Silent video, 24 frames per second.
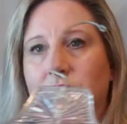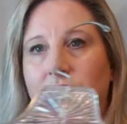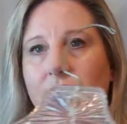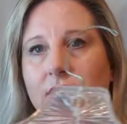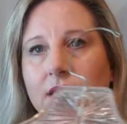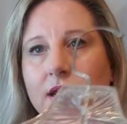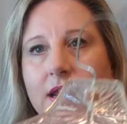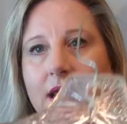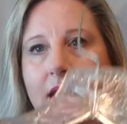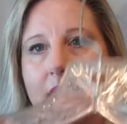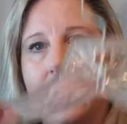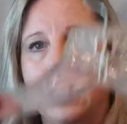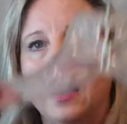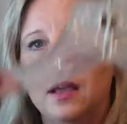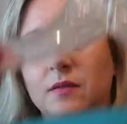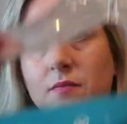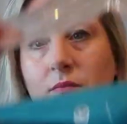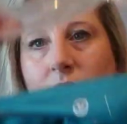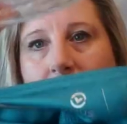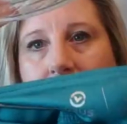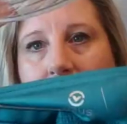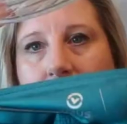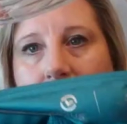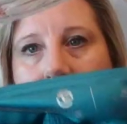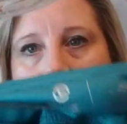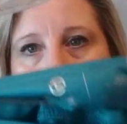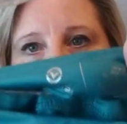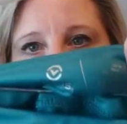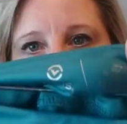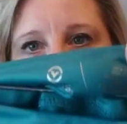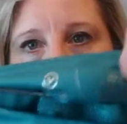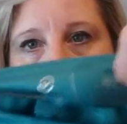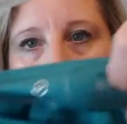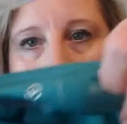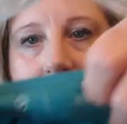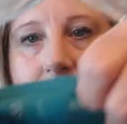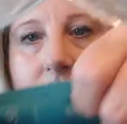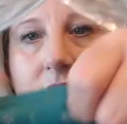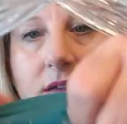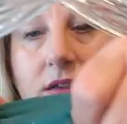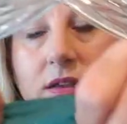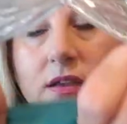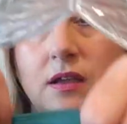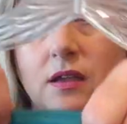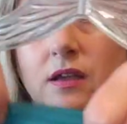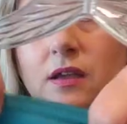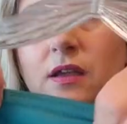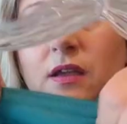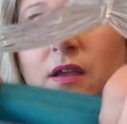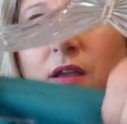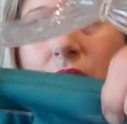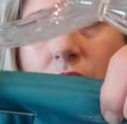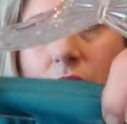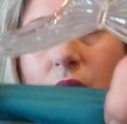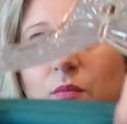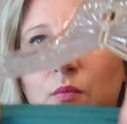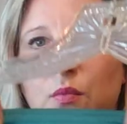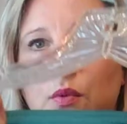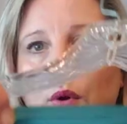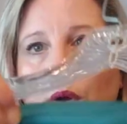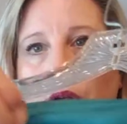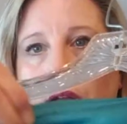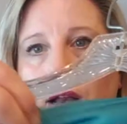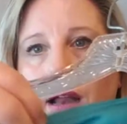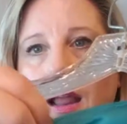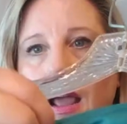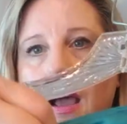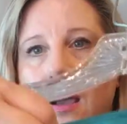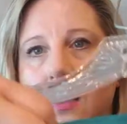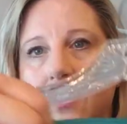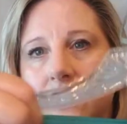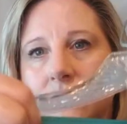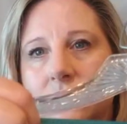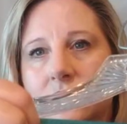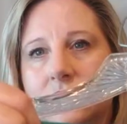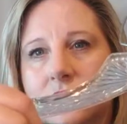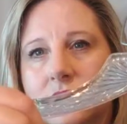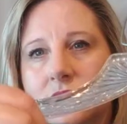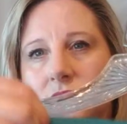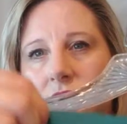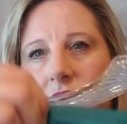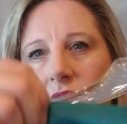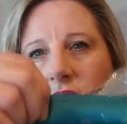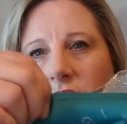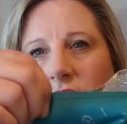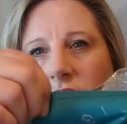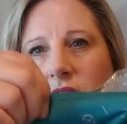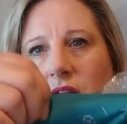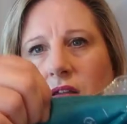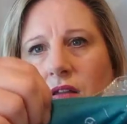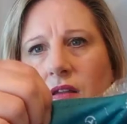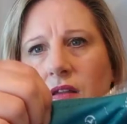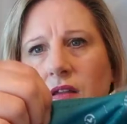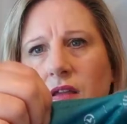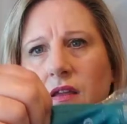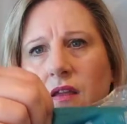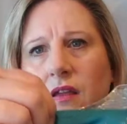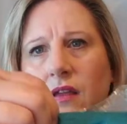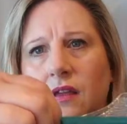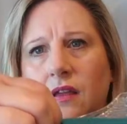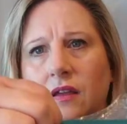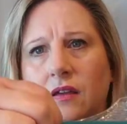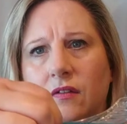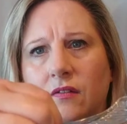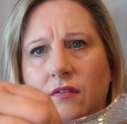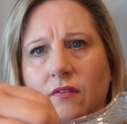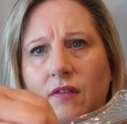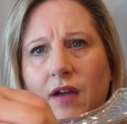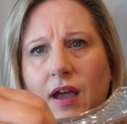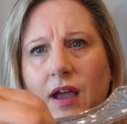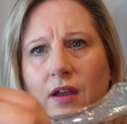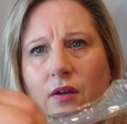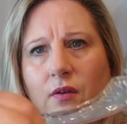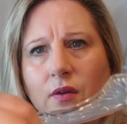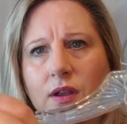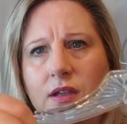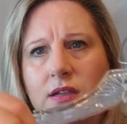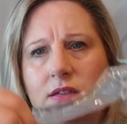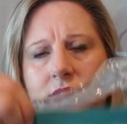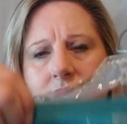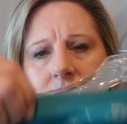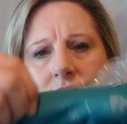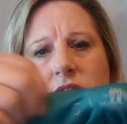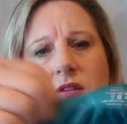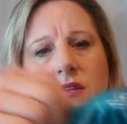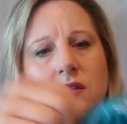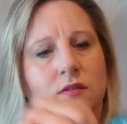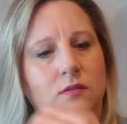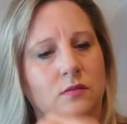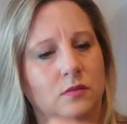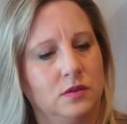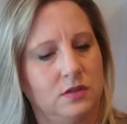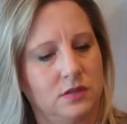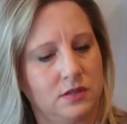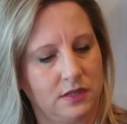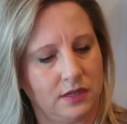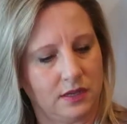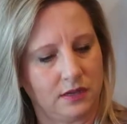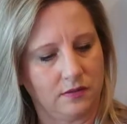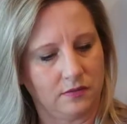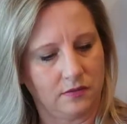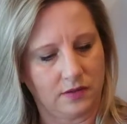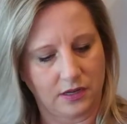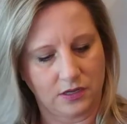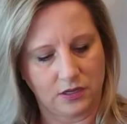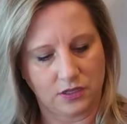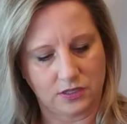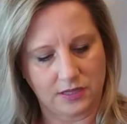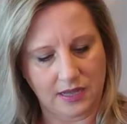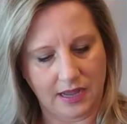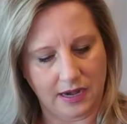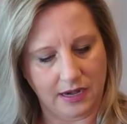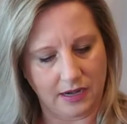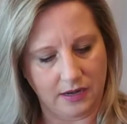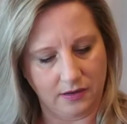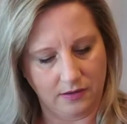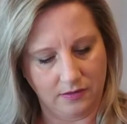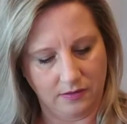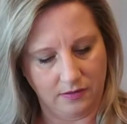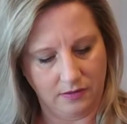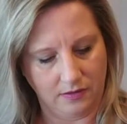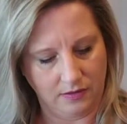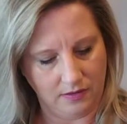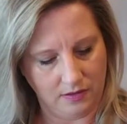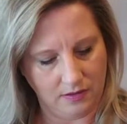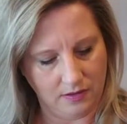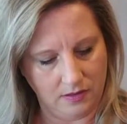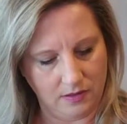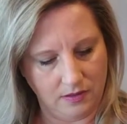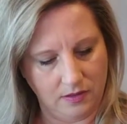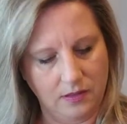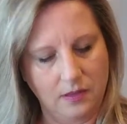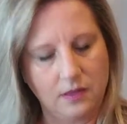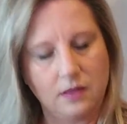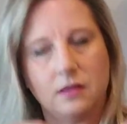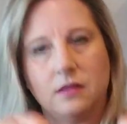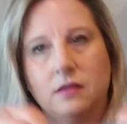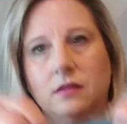the name is pronounced Virus. Where's the, I just had it, uh,